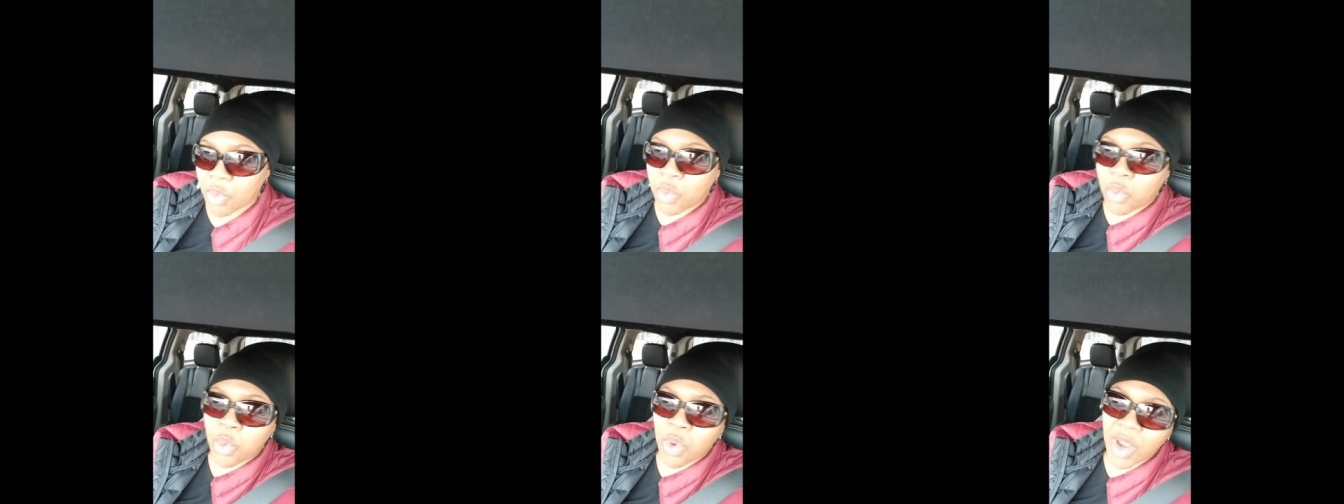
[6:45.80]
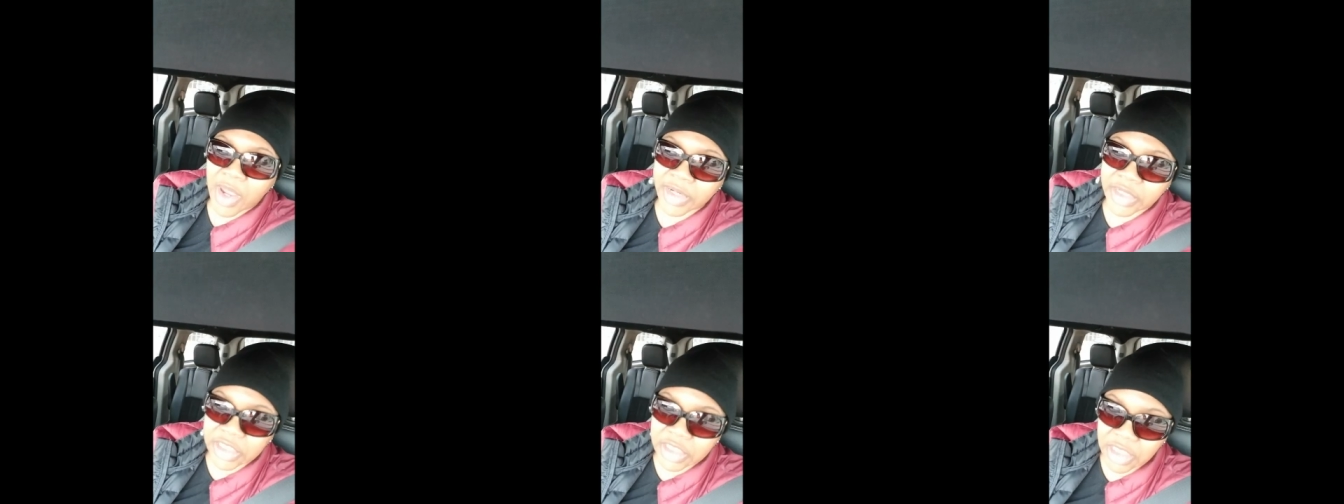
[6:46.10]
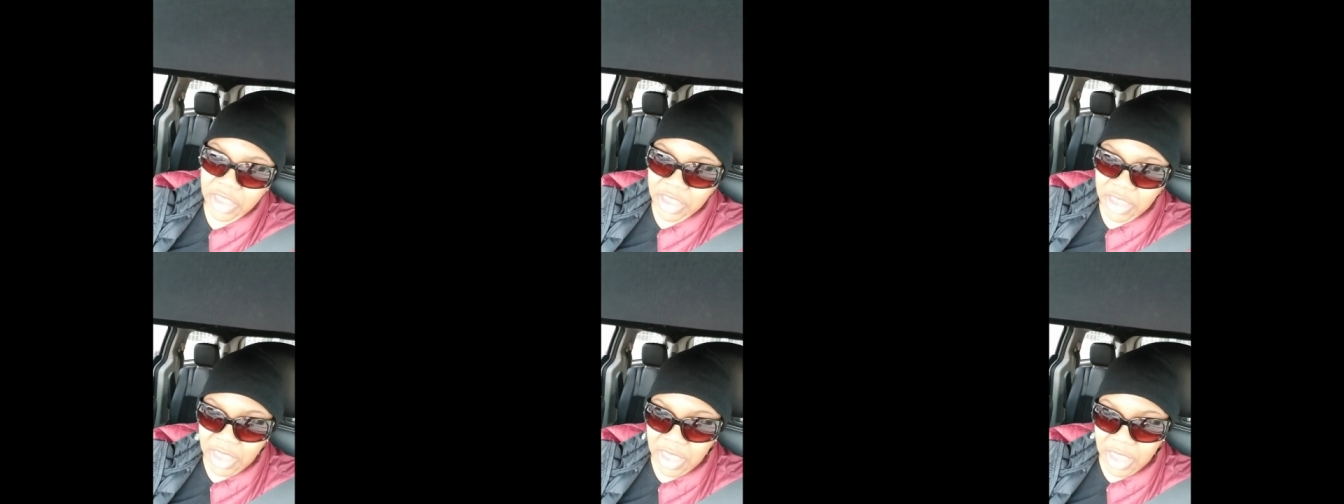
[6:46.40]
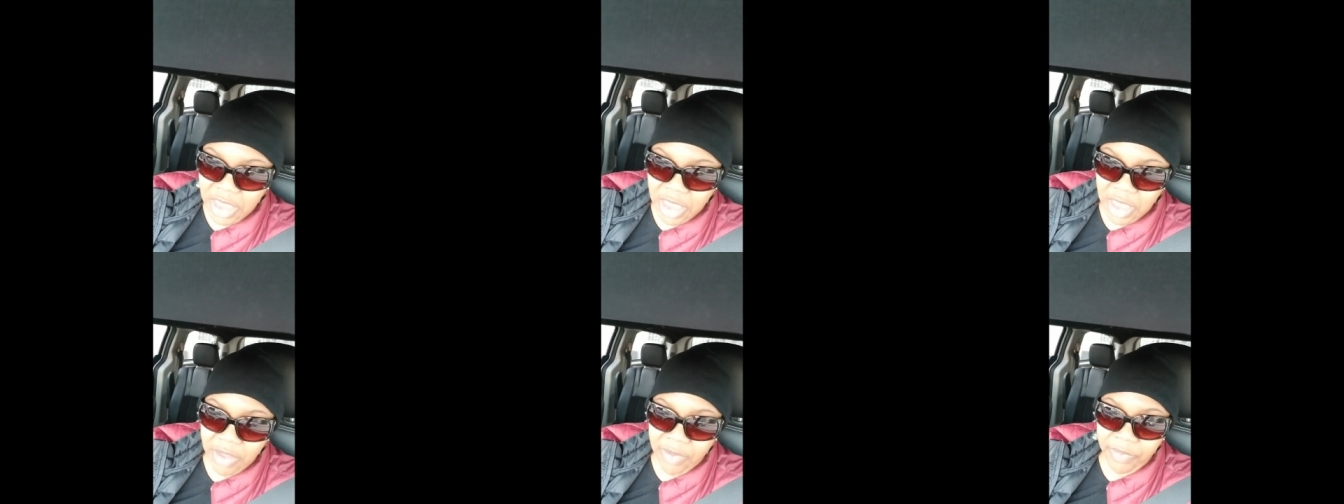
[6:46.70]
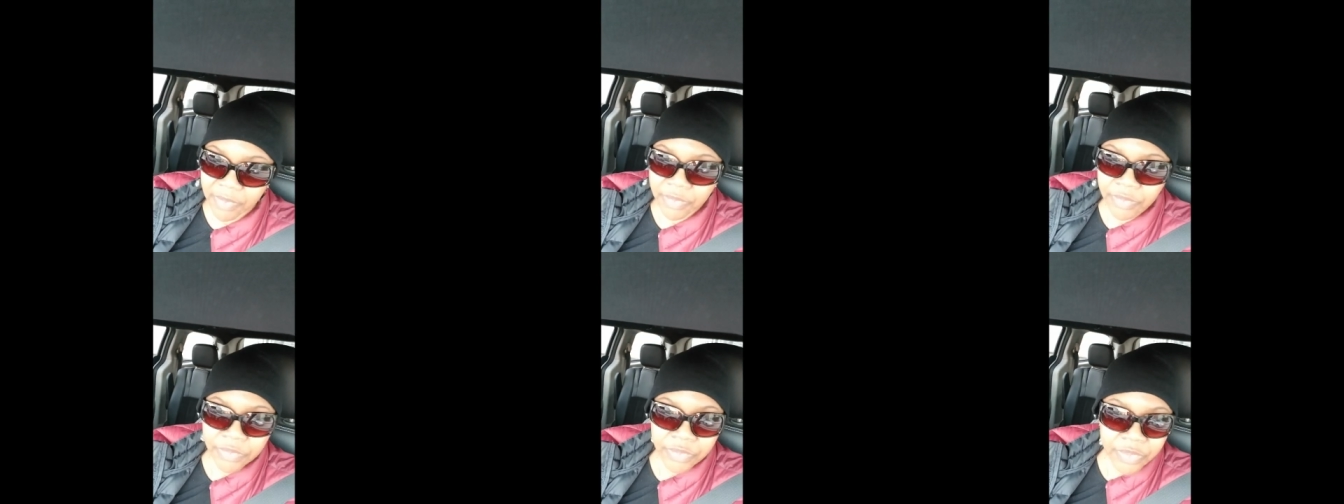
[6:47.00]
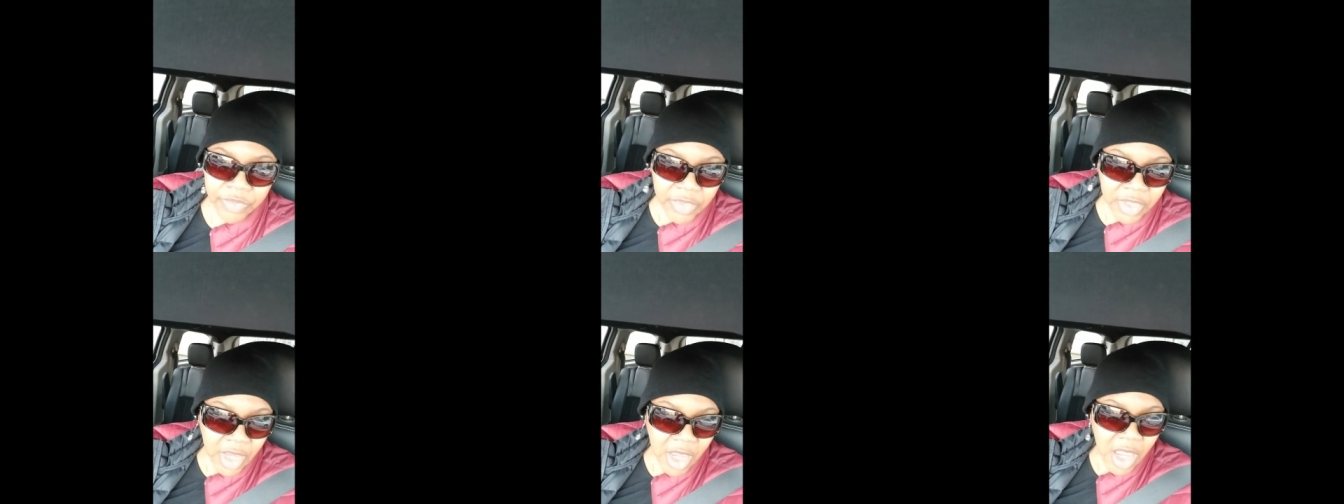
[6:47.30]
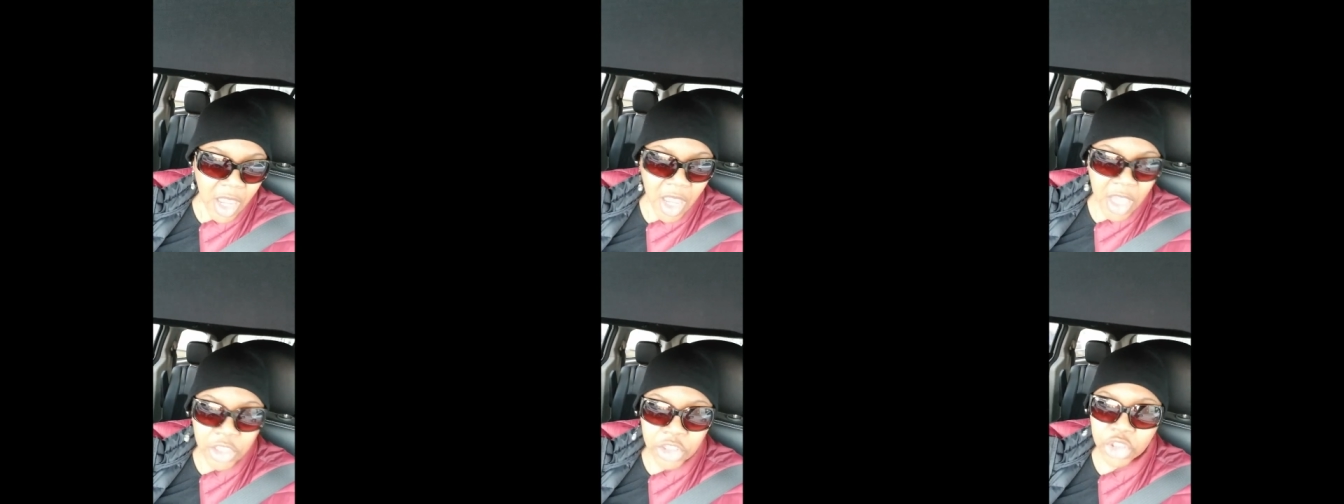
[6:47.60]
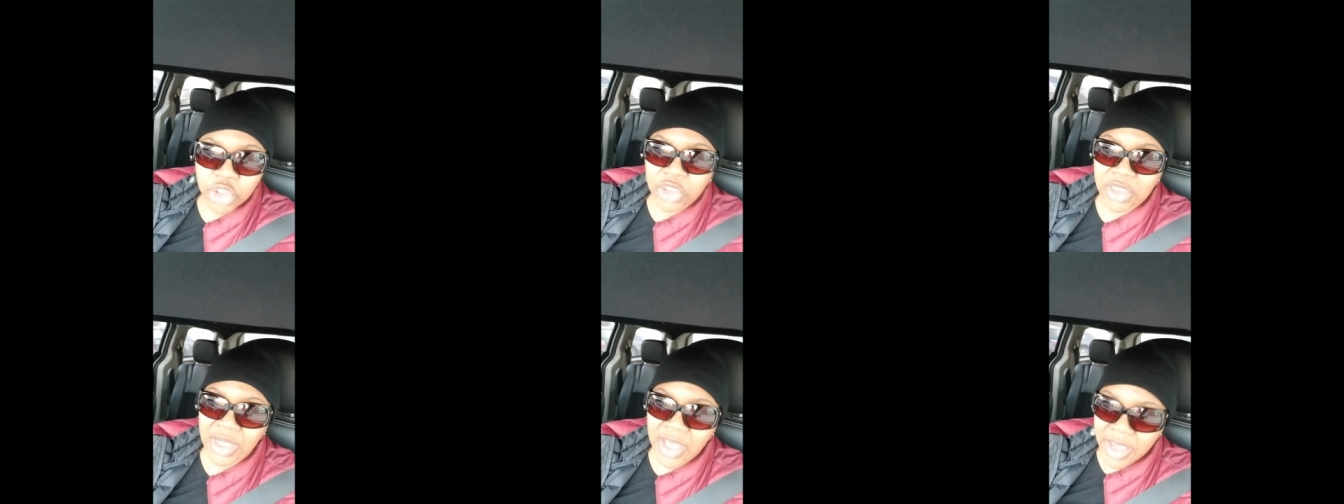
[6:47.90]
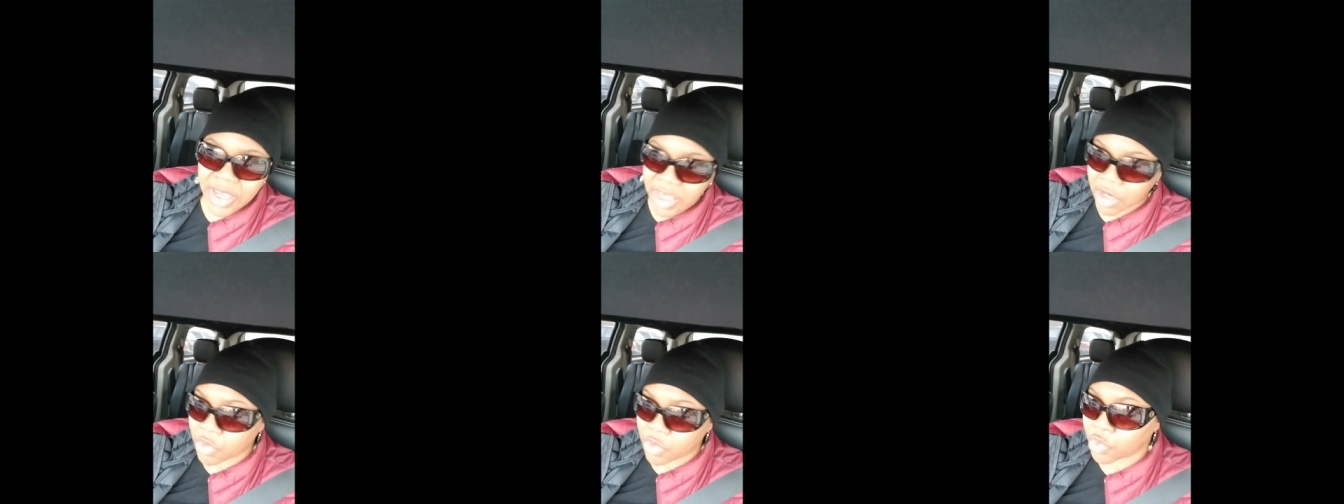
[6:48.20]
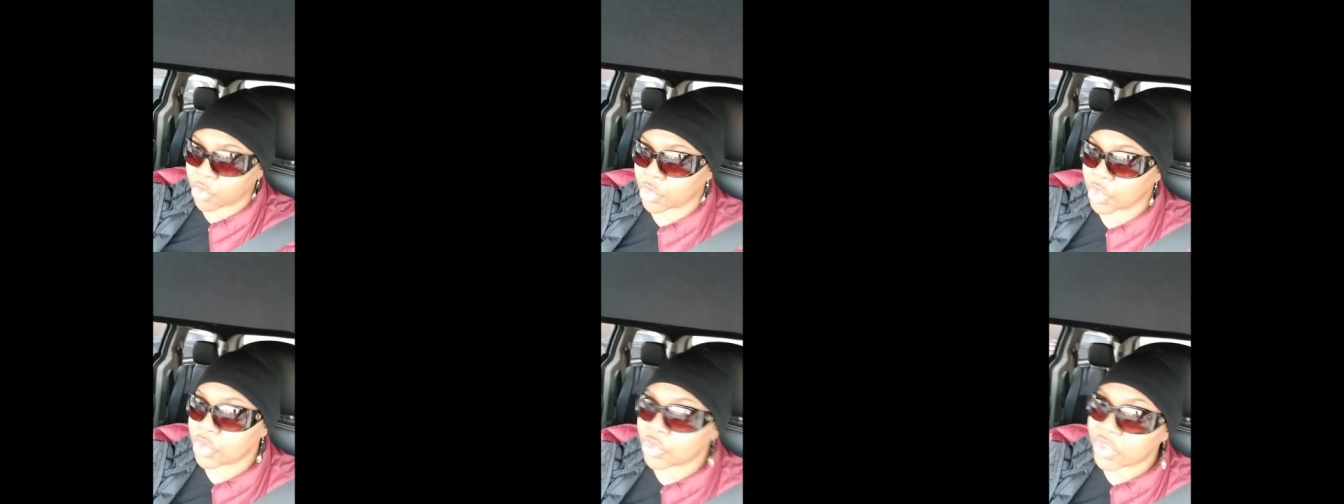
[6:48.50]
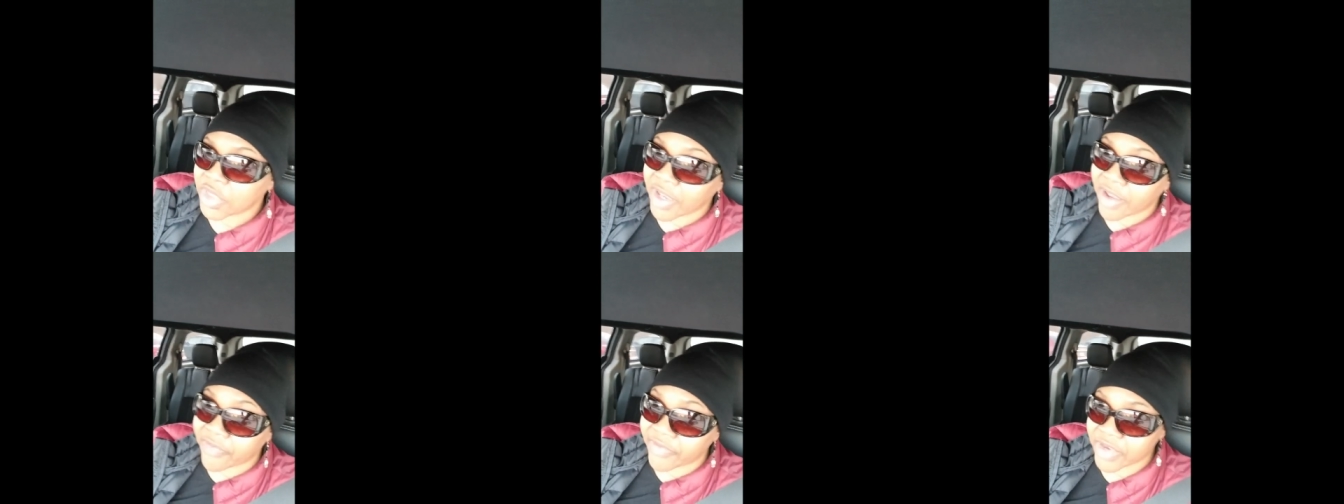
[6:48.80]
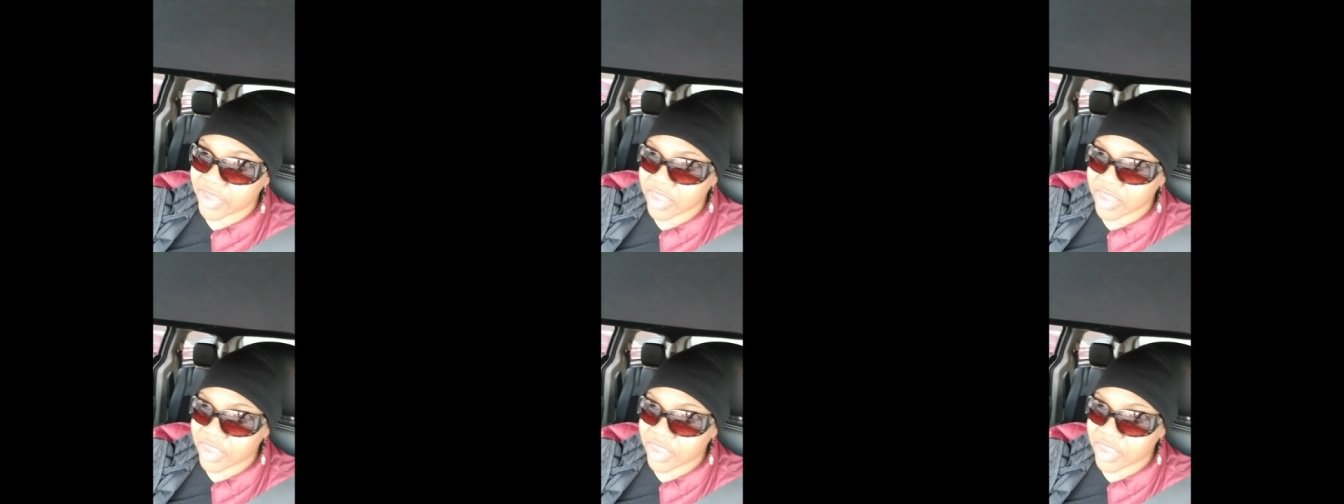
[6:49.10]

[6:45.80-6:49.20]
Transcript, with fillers: what the underlying root of a